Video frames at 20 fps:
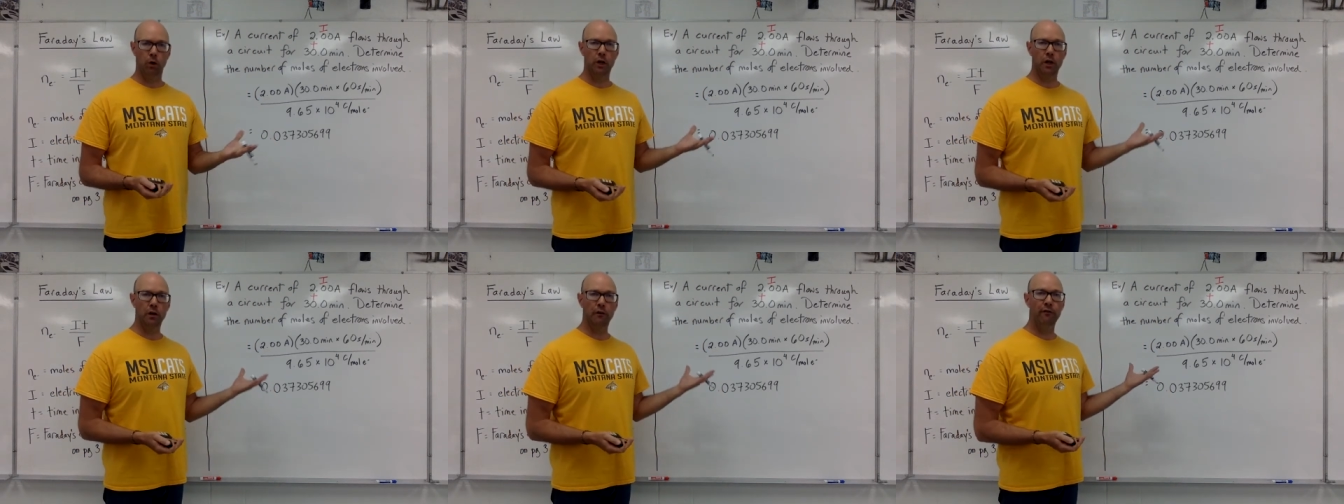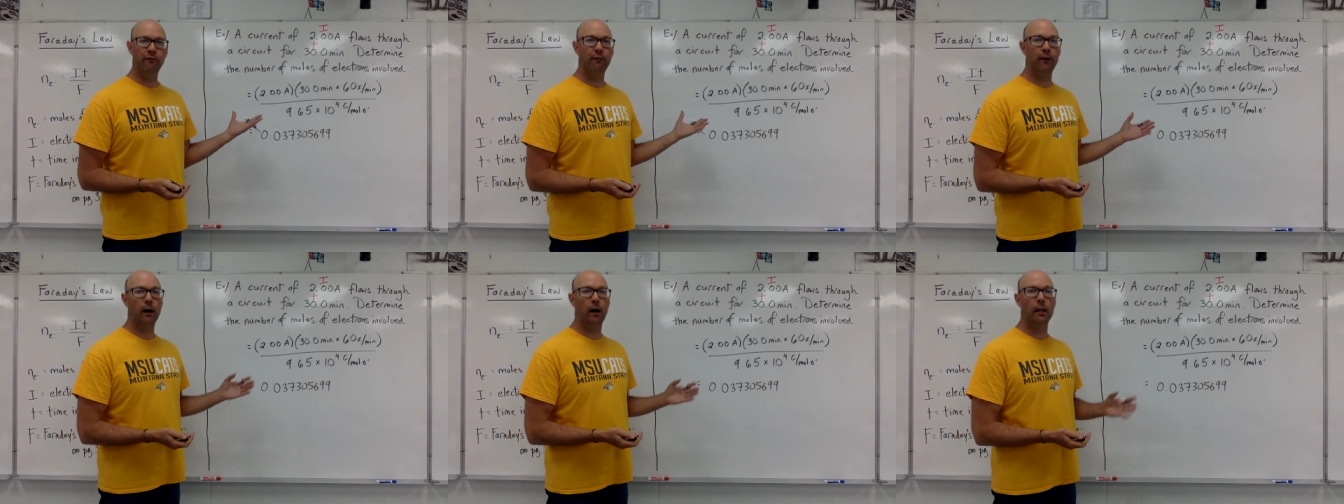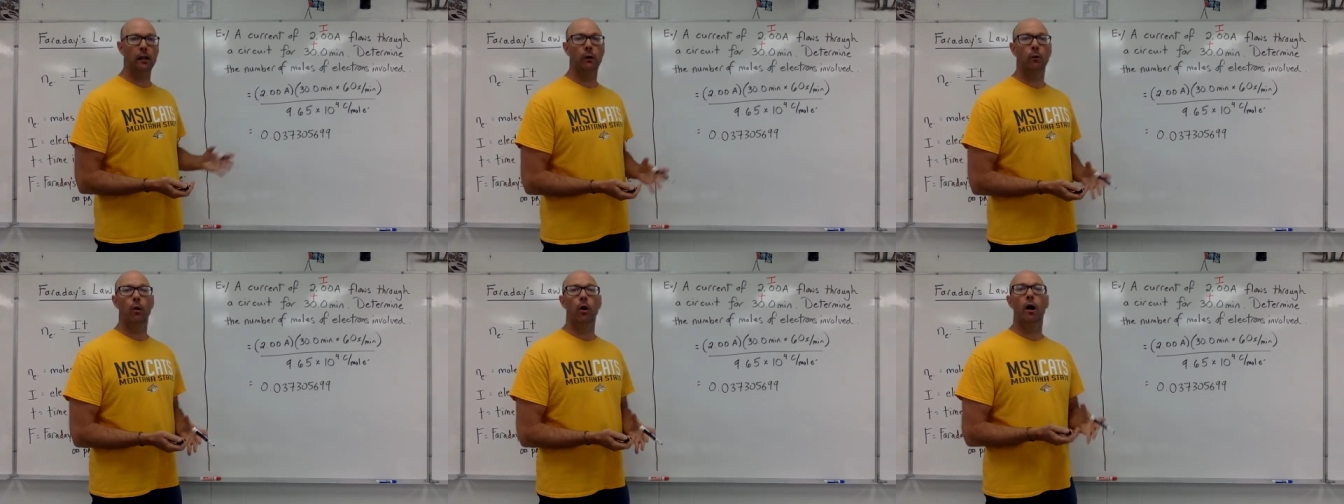going to
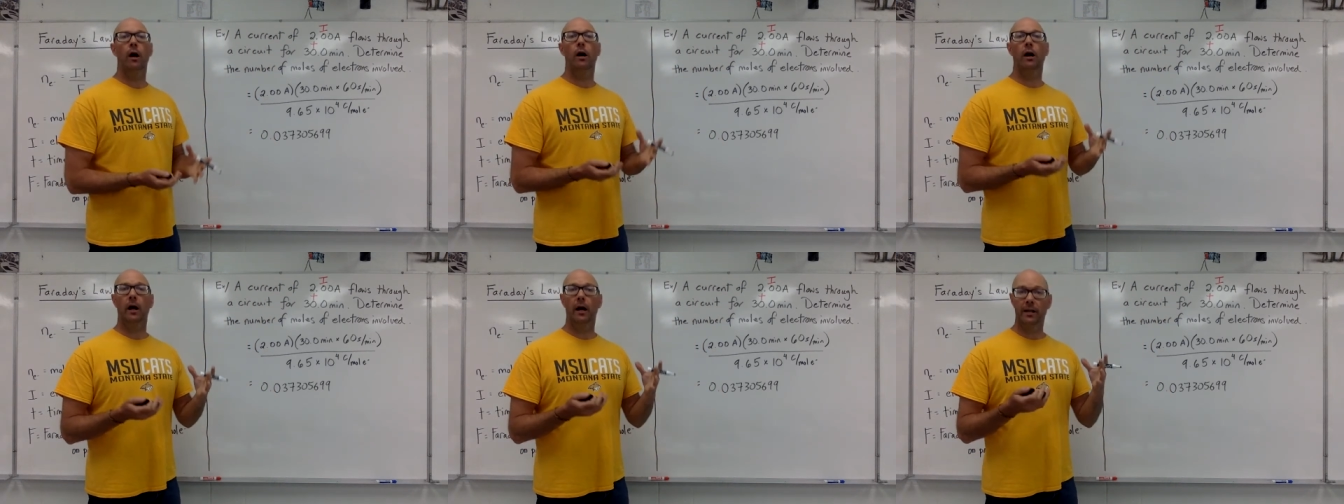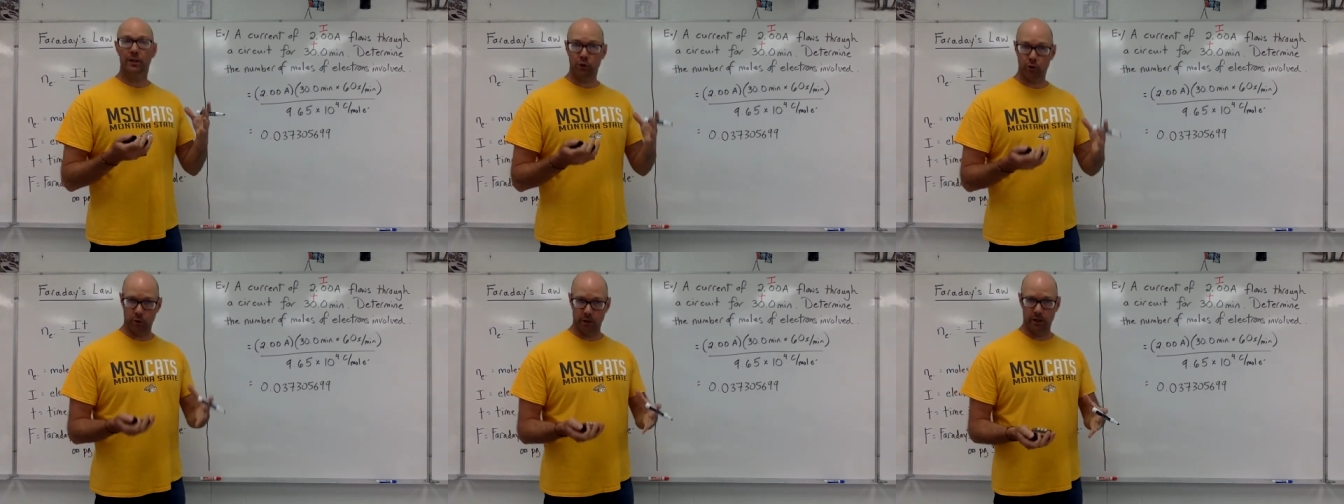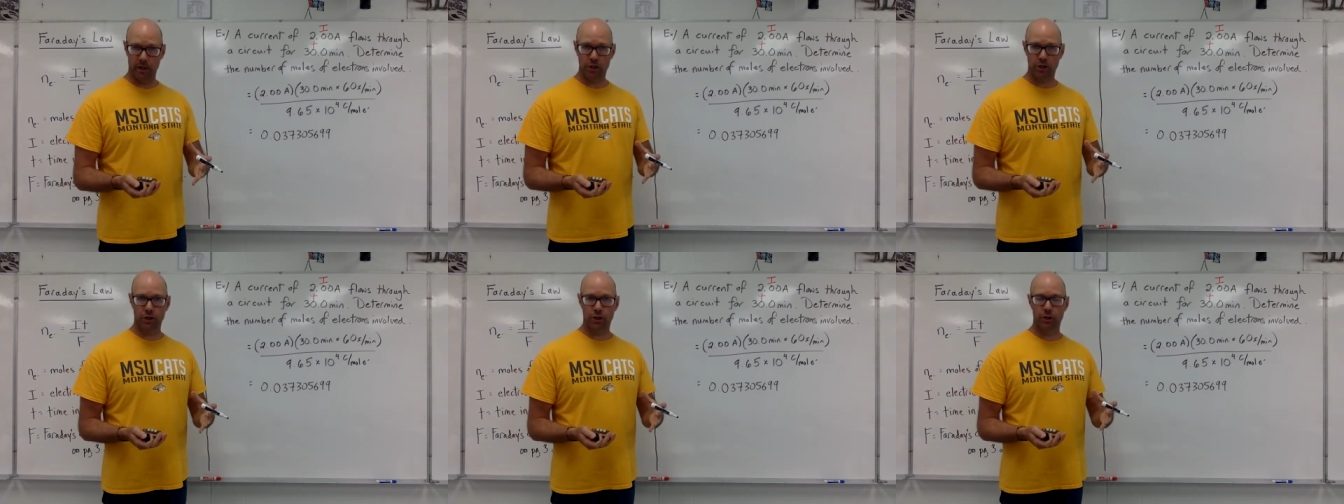follow our
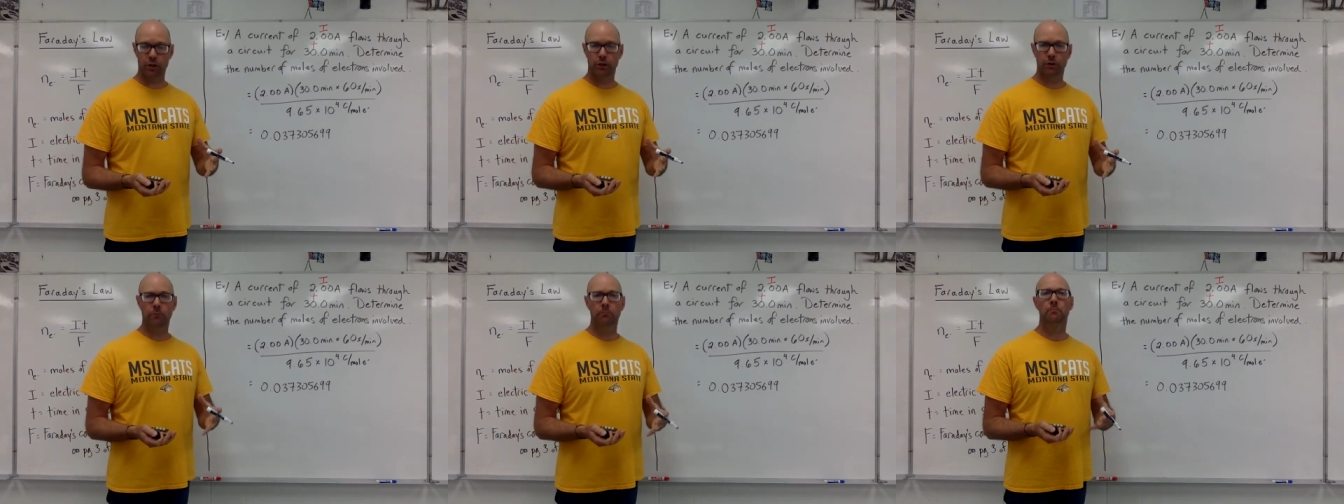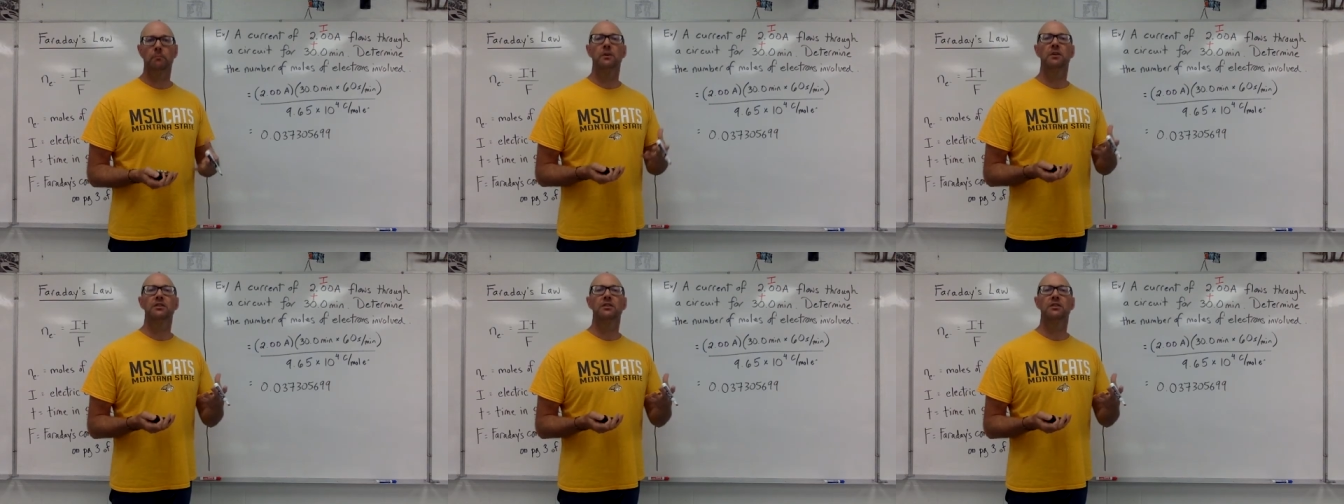traditional